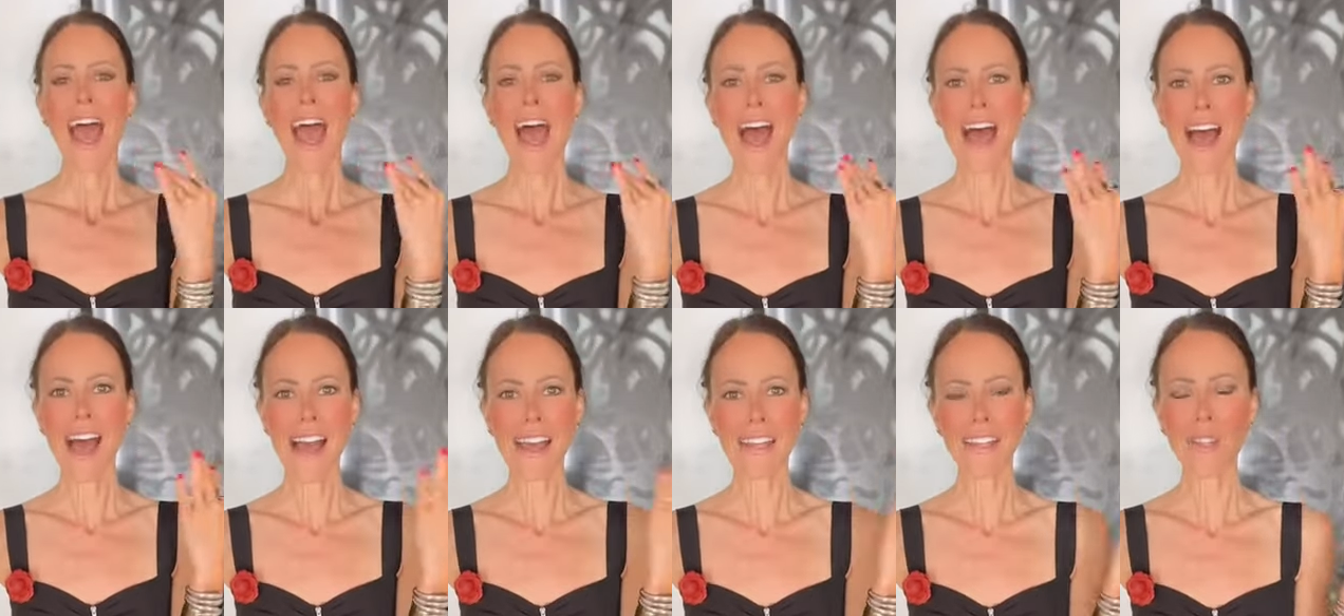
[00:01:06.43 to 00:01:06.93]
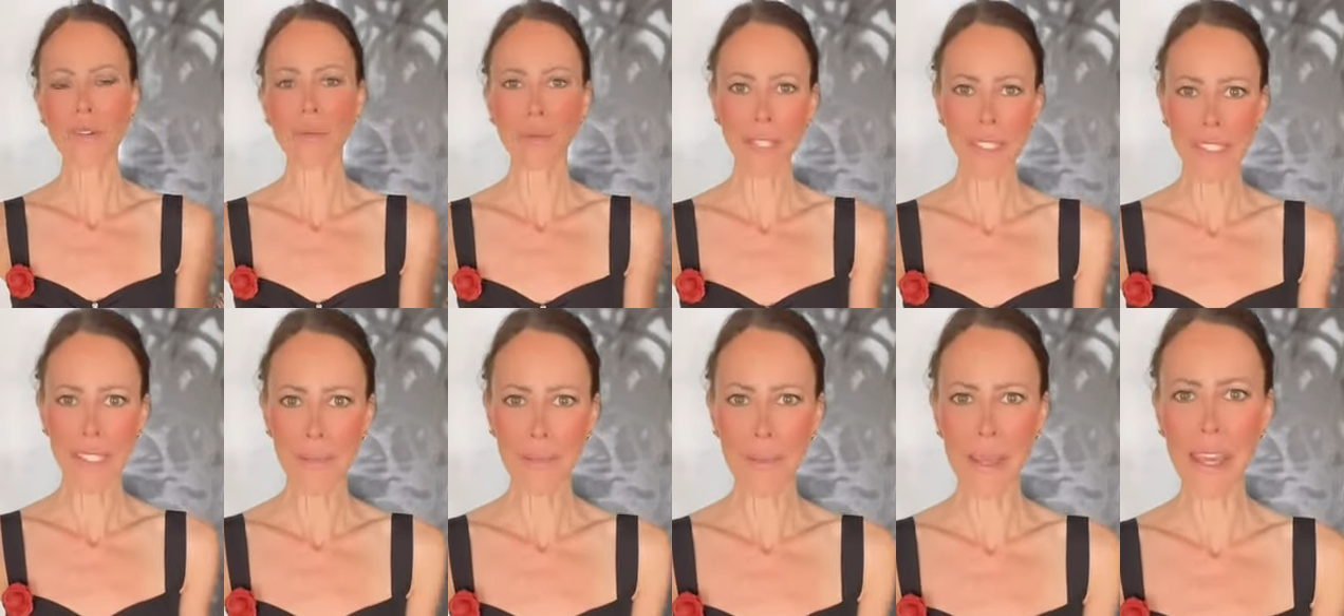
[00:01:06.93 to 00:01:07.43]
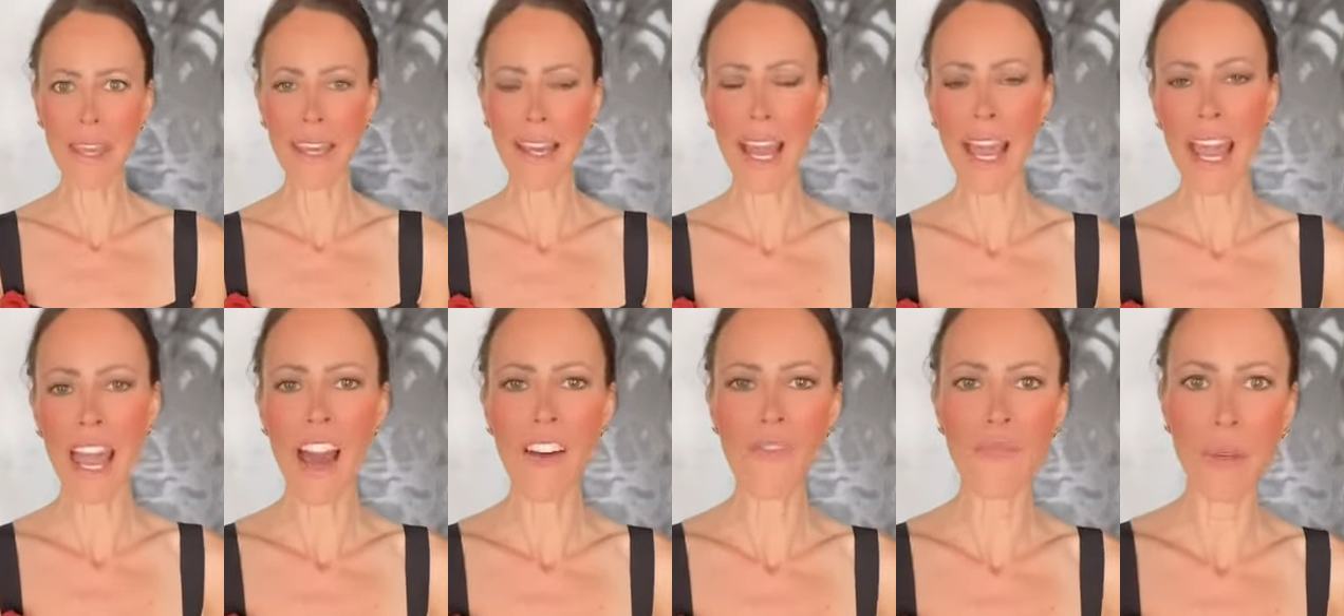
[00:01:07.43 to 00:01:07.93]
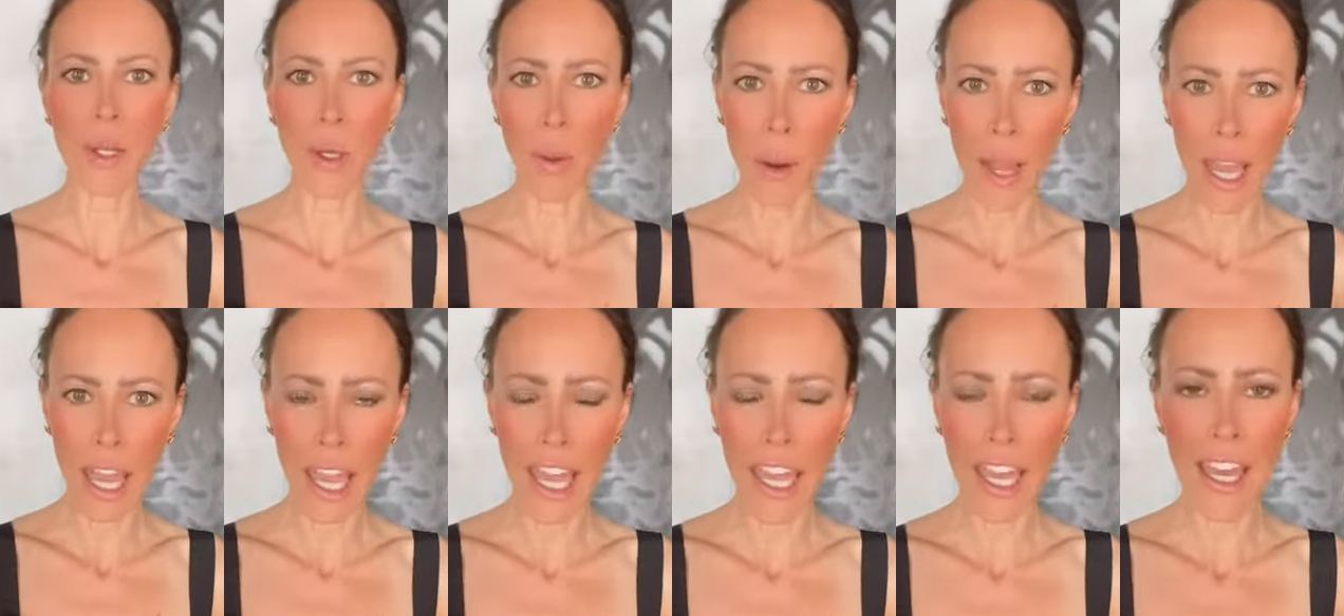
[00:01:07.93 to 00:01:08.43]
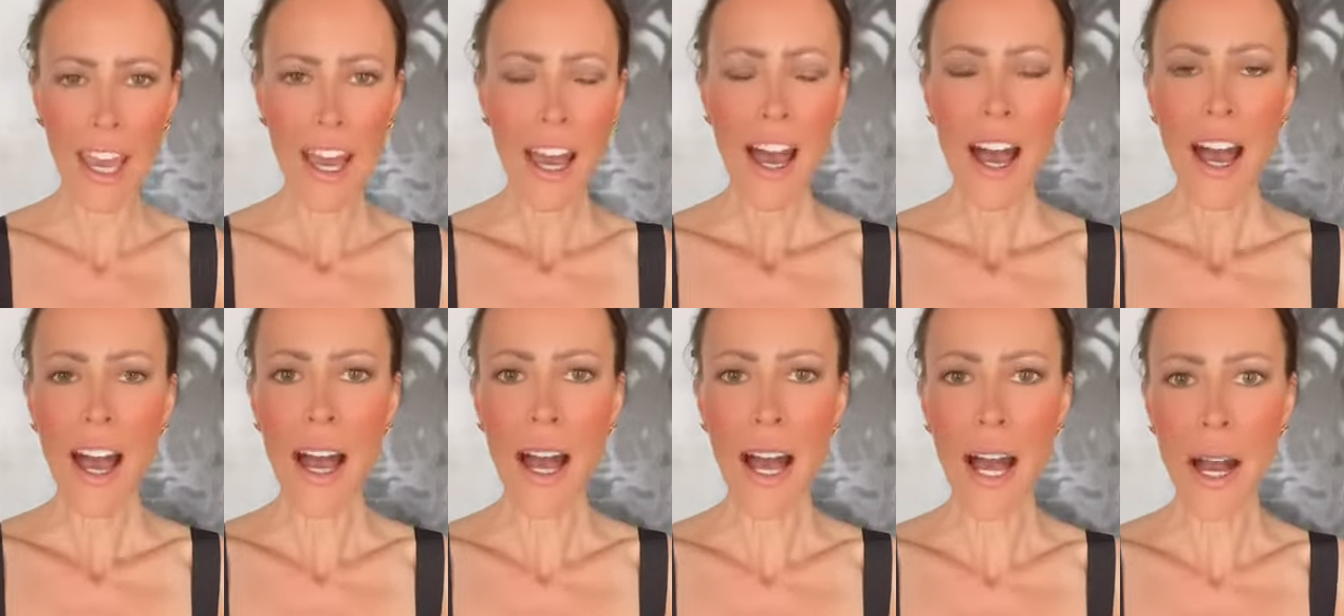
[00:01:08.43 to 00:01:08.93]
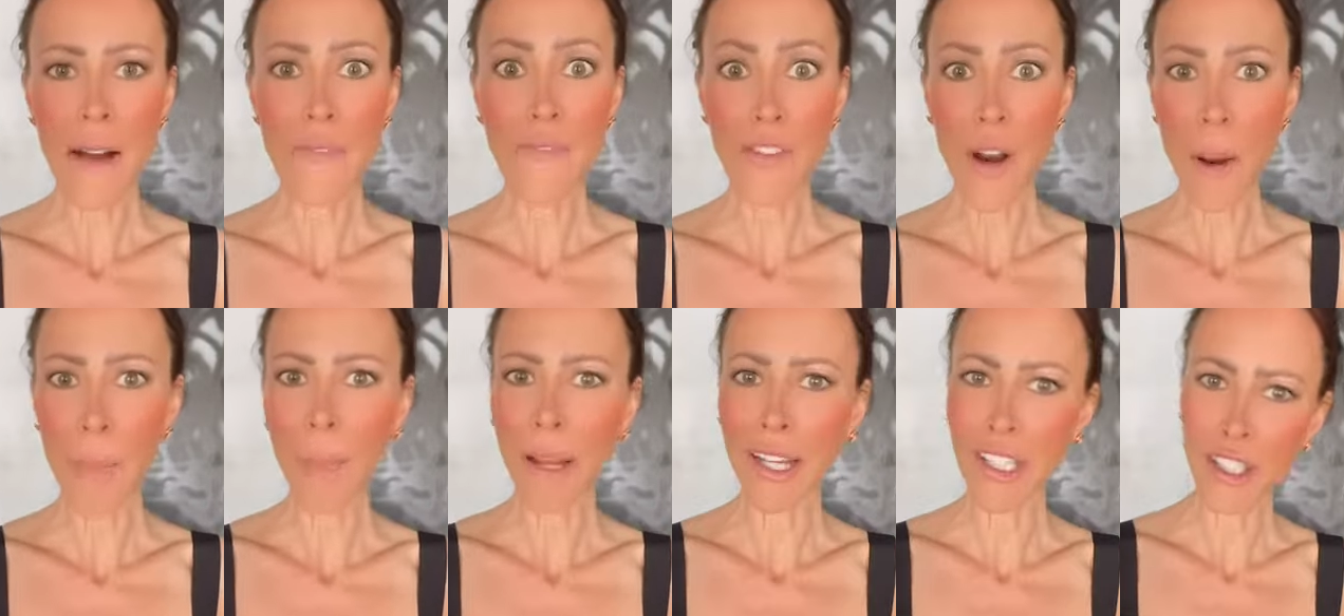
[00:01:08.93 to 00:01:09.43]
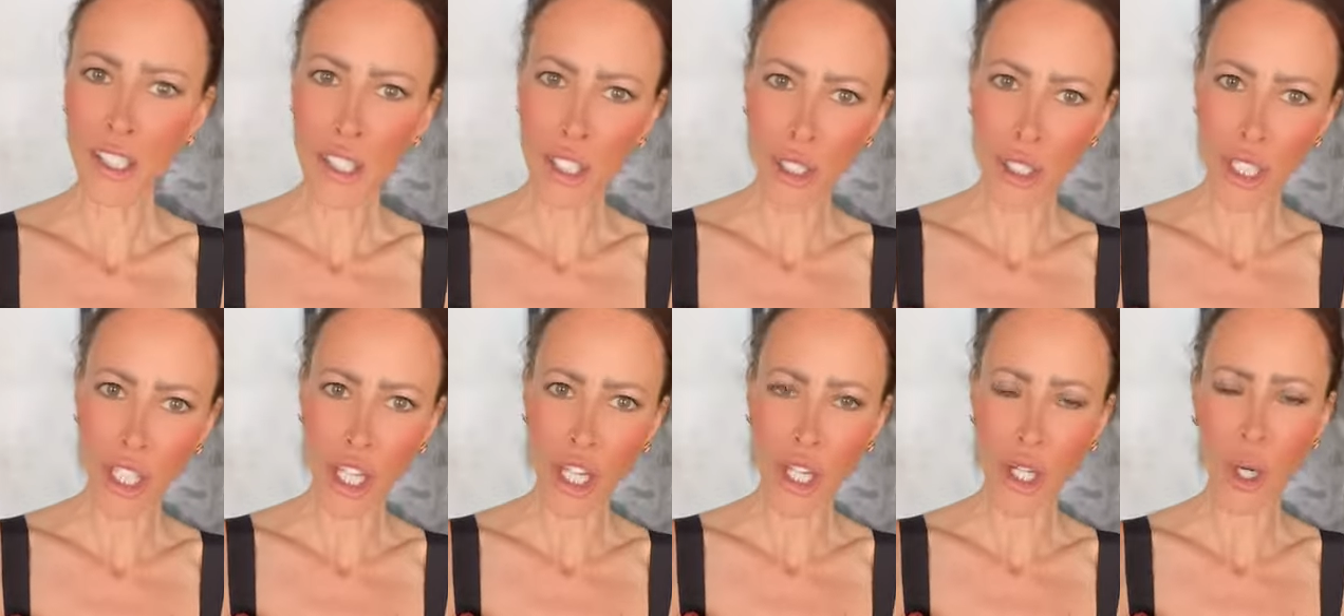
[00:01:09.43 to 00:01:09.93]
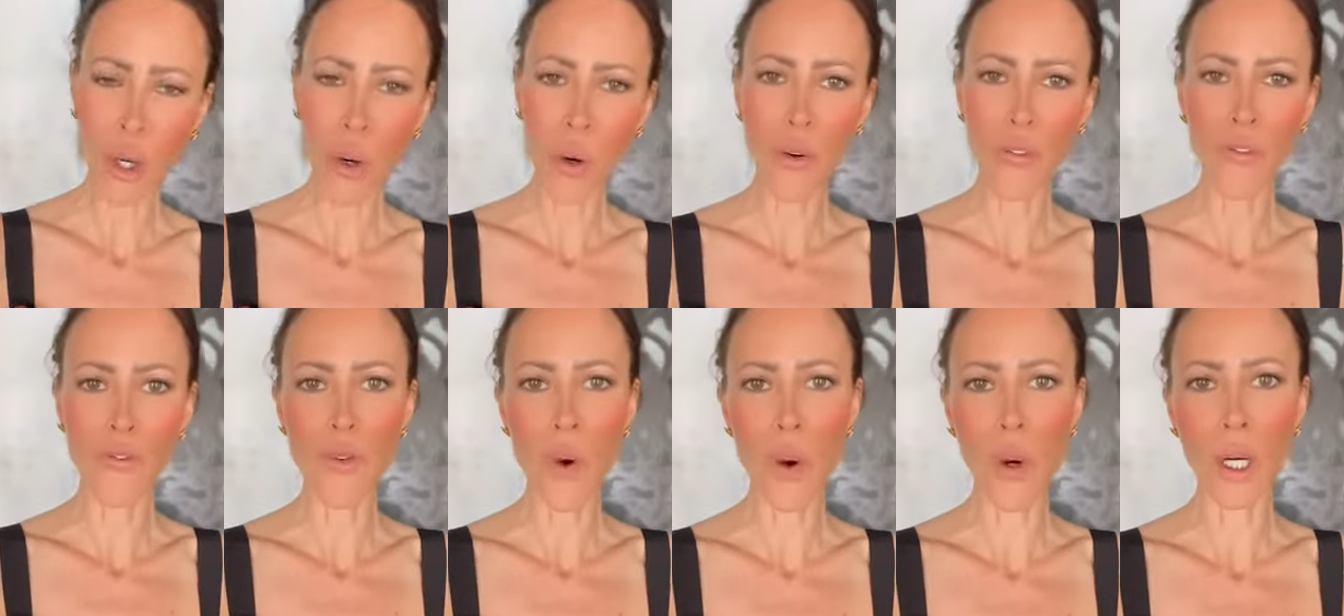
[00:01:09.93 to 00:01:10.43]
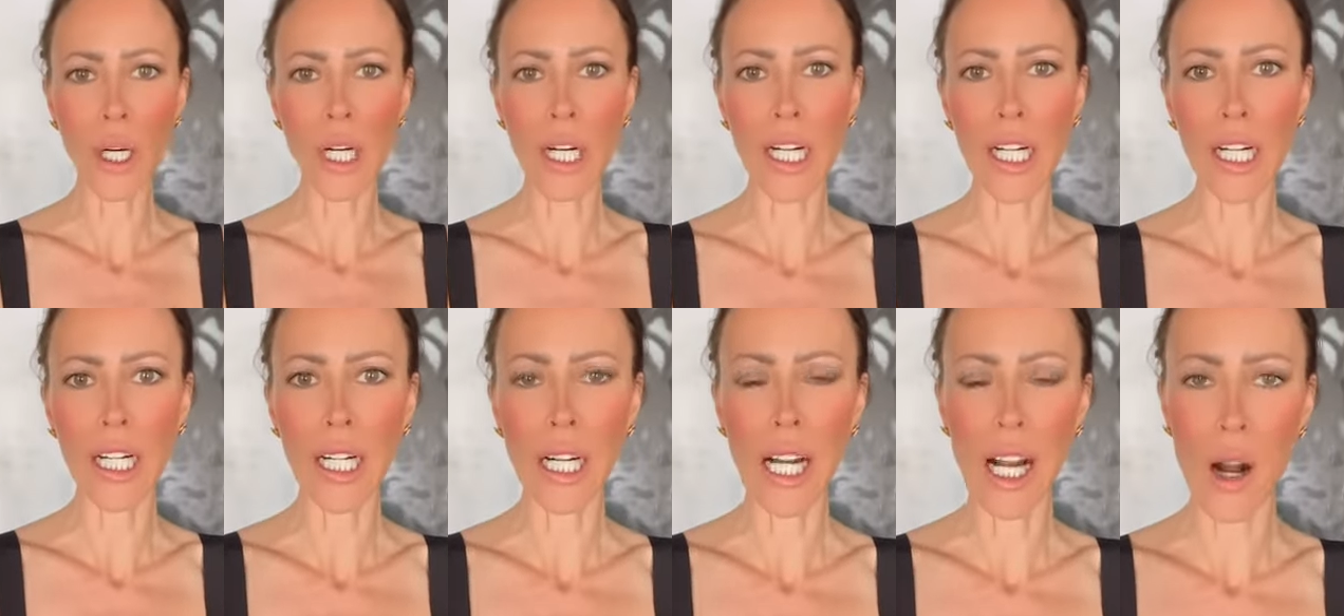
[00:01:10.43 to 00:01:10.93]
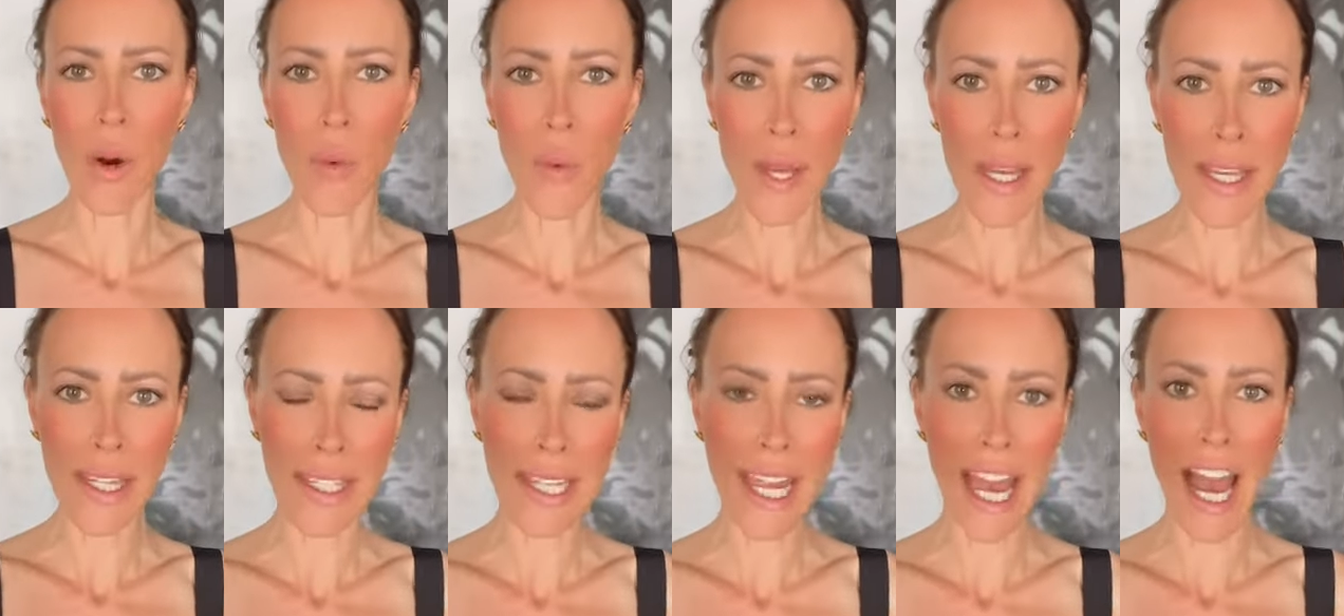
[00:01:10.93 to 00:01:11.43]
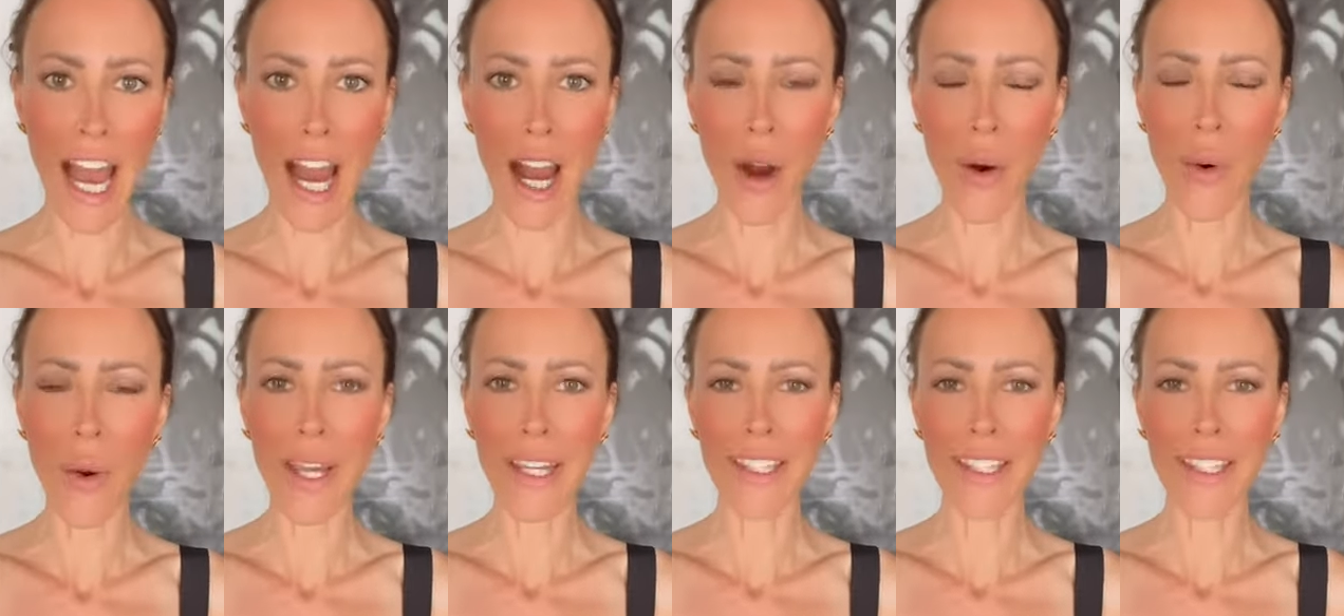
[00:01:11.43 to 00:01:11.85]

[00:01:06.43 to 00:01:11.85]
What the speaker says: And the reason being, I have been away from my studio for a week now.